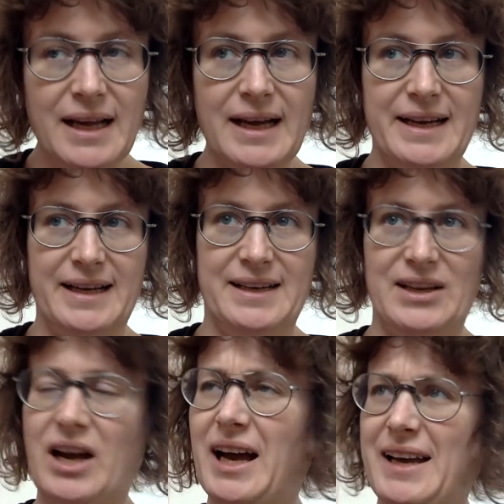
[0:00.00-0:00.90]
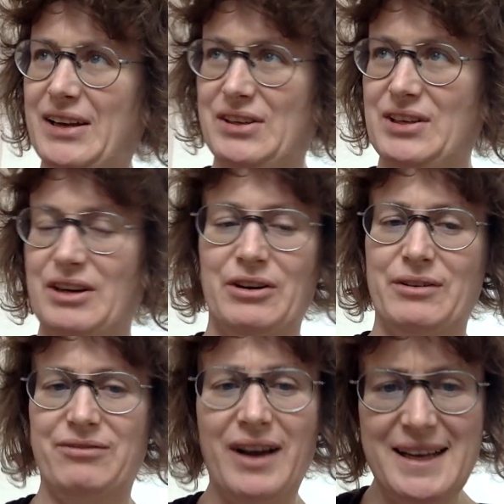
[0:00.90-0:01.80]
and hired her
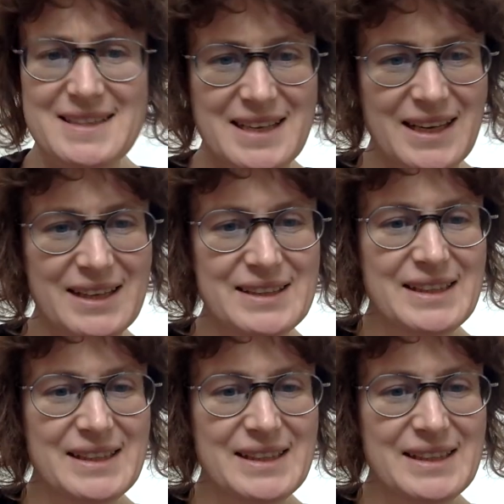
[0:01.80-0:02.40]
advisor